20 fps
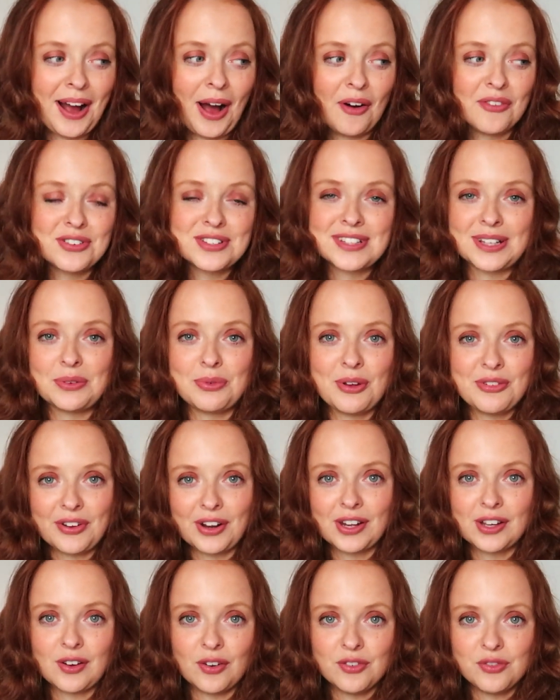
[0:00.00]
Obviously we've
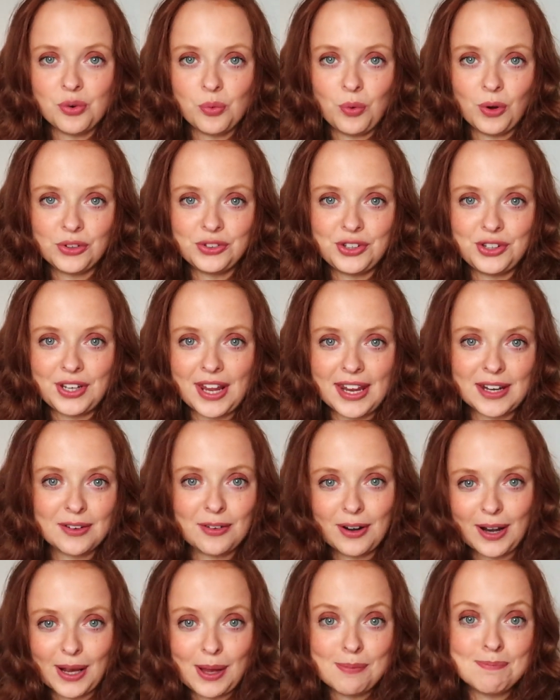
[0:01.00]
only gone for 1 unit,
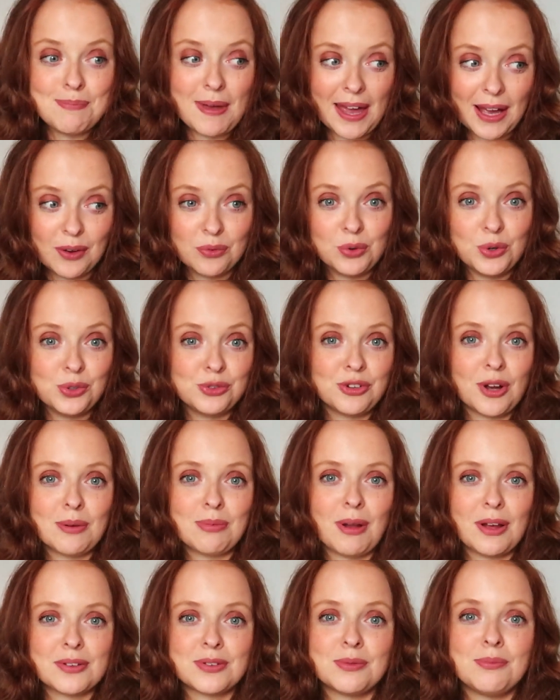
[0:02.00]
not like a big
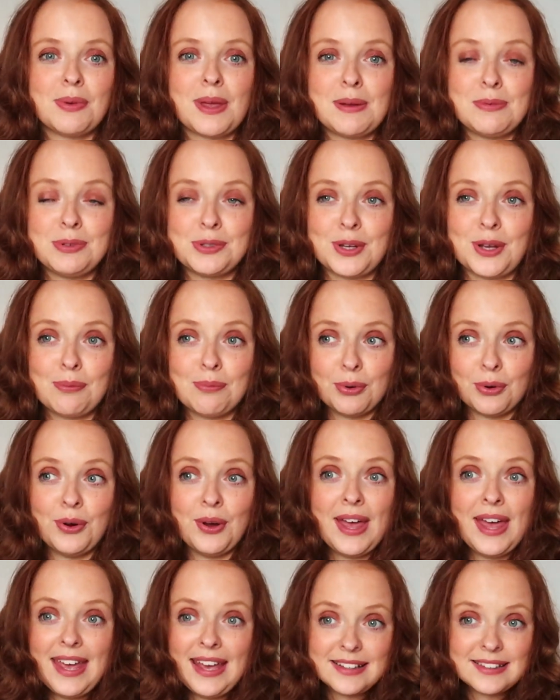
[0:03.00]
wardrobe like some people do, but
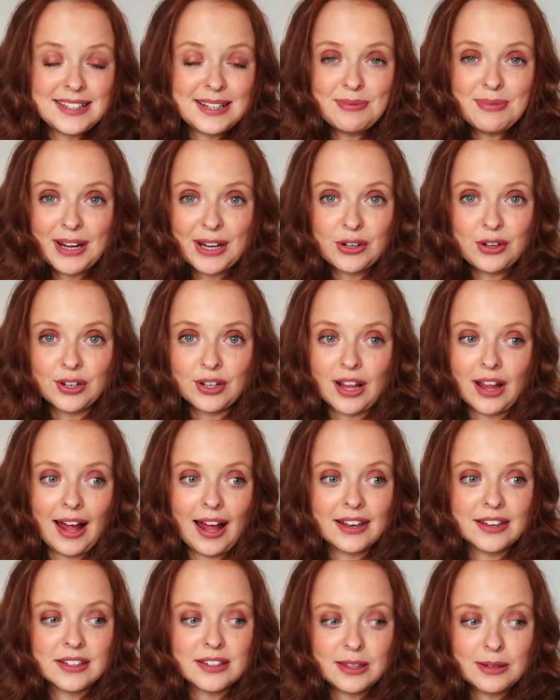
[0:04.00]
it seemed really good,
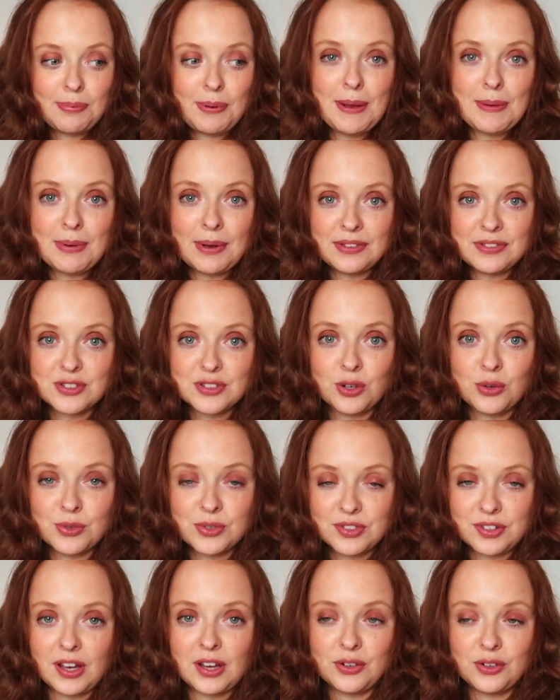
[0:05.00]
and the people in store were
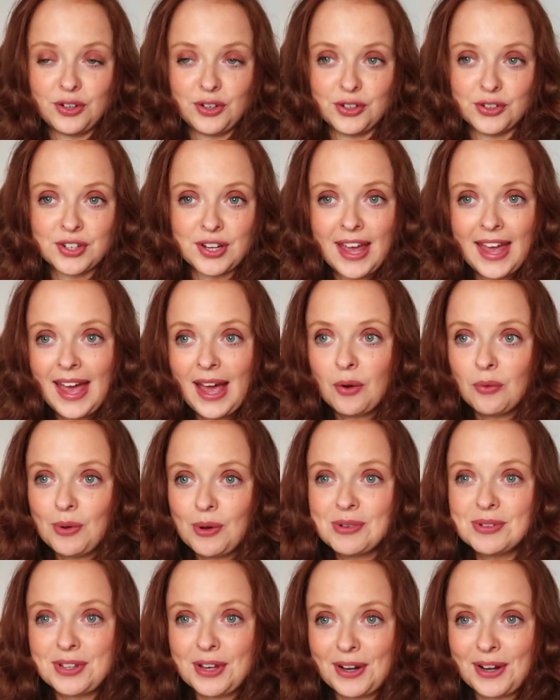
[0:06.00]
so good.
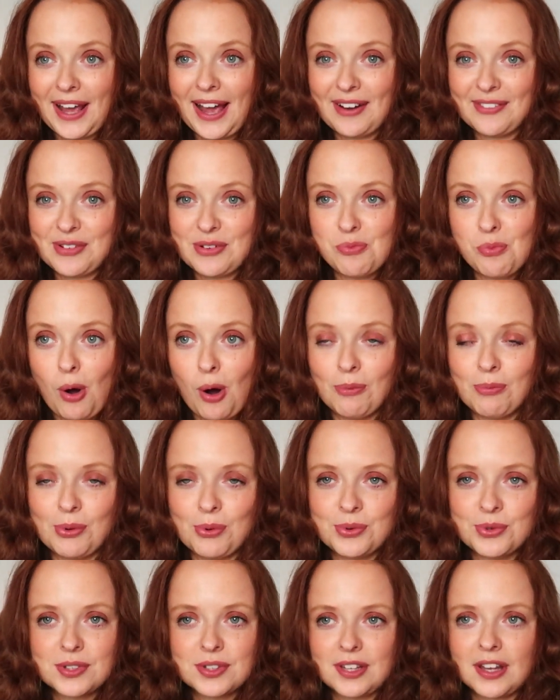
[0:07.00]
We was only having one, but
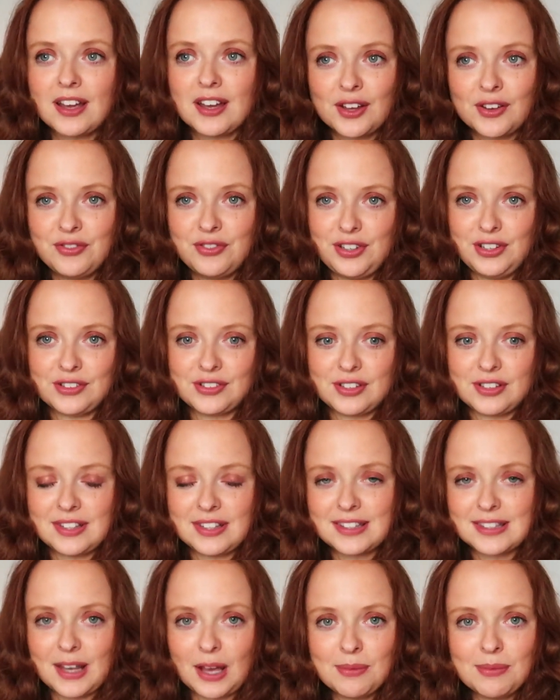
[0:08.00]
we were so confused because
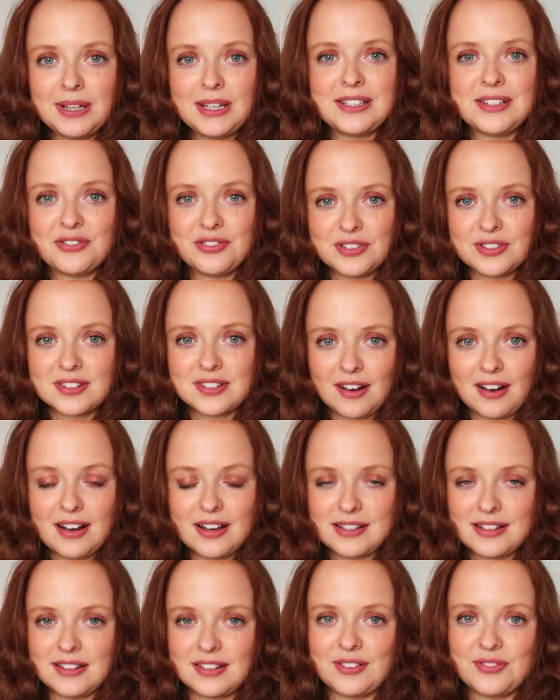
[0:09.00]
there's so many different
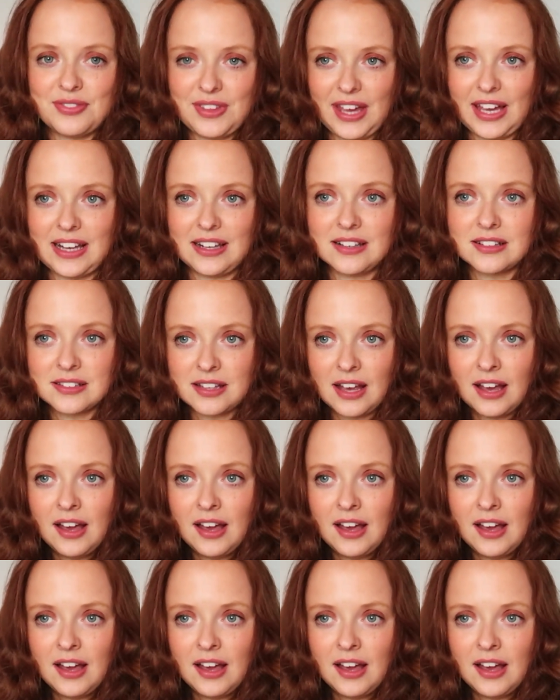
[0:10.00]
sizes of things.